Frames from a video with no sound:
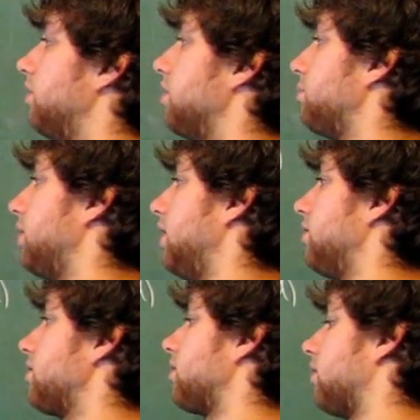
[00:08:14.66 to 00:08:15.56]
this
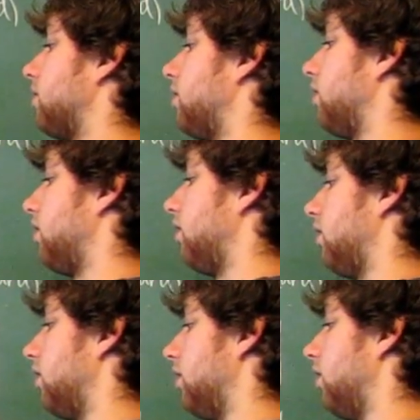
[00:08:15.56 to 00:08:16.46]
means
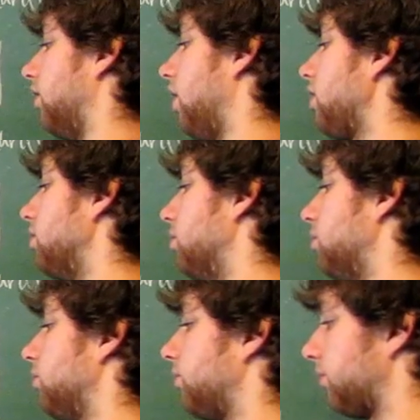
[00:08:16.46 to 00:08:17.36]
not
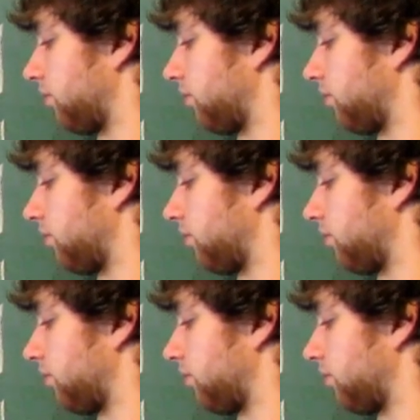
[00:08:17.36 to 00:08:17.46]
null,